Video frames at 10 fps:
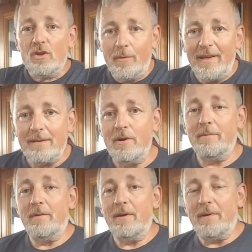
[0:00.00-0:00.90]
So at the
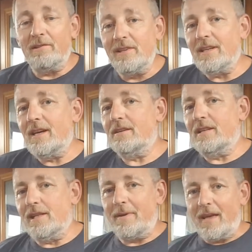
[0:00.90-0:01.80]
moment my battery indicator
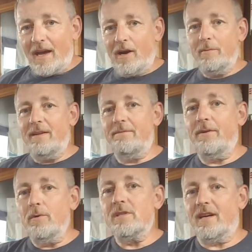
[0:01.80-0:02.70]
tells me how many
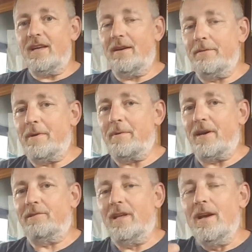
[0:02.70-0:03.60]
volts I have in my
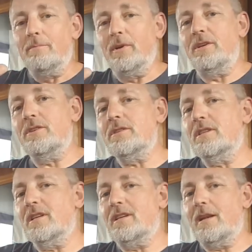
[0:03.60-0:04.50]
battery, but it
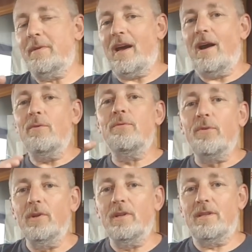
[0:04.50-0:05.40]
doesn't tell me how
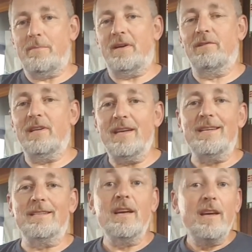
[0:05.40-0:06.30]
full the battery
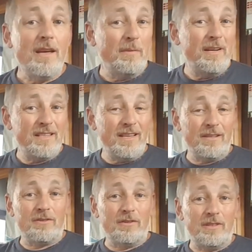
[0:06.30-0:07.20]
is. It might say
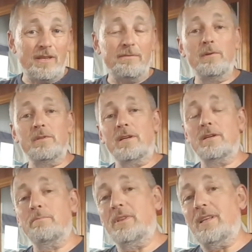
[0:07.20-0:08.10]
there's thirteen volts in
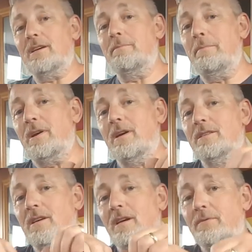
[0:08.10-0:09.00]
it, but that could be
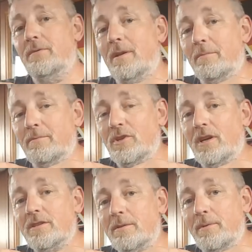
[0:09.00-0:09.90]
because I've the
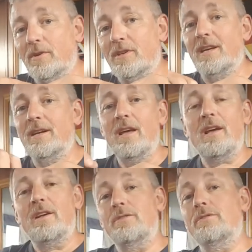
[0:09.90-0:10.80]
charger plugged in. As
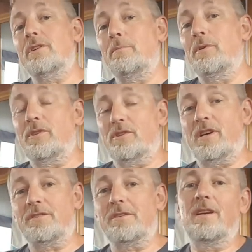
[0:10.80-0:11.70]
soon as I unplug the
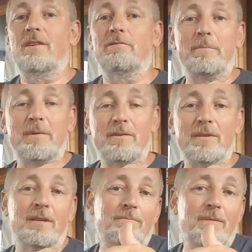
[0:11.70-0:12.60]
charger, it could drop down
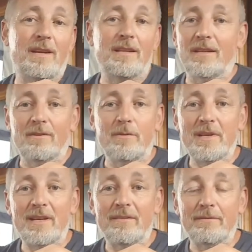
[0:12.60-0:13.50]
to anything. It could
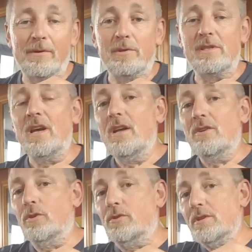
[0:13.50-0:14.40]
be eleven volts.
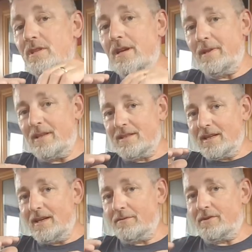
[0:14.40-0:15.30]
So it doesn't tell me the
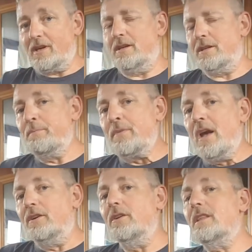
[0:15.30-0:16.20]
state of charge.
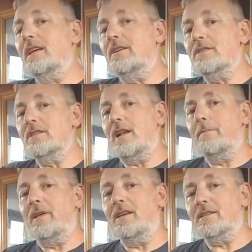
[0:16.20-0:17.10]
Another thing it doesn't
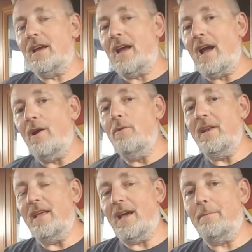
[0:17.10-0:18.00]
tell me is how
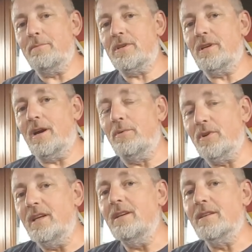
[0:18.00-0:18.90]
many amps I'm
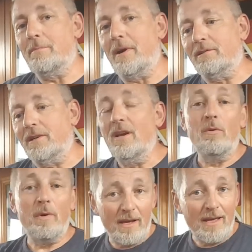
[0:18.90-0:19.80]
putting into the battery
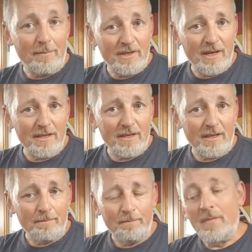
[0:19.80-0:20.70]
when I am charging
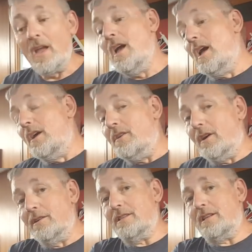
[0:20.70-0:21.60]
it.
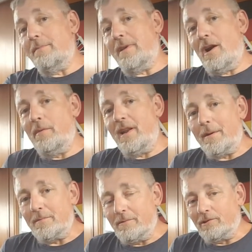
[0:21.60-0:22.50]
Nor does it tell me how many
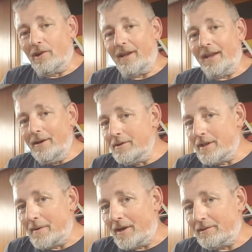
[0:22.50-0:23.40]
amps I'm drawing out
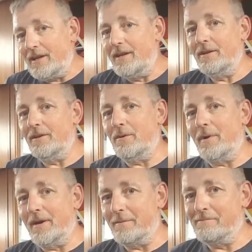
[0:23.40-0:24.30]
of the battery
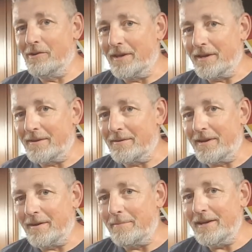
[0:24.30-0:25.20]
when I'm running a,
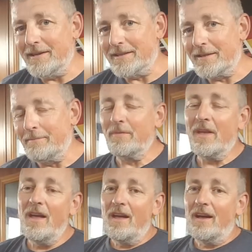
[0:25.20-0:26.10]
an appliance.
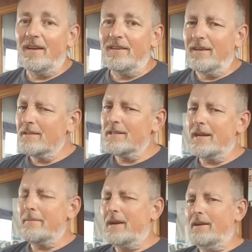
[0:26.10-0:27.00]
And nor does it
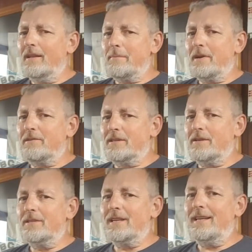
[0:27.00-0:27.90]
tell me how long the batteries are
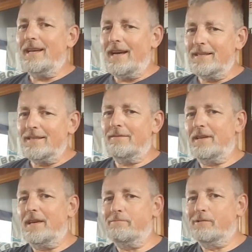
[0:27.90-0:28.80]
going to last if
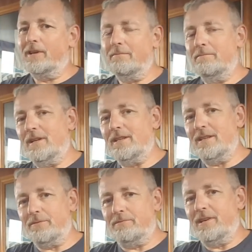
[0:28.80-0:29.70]
I keep running, let's
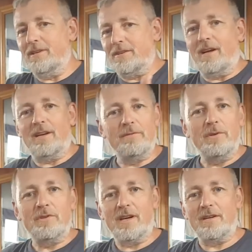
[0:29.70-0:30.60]
say, the fridge and I've
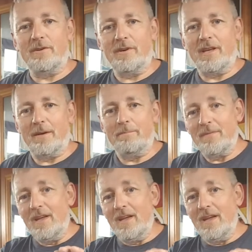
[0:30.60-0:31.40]
no charge going in.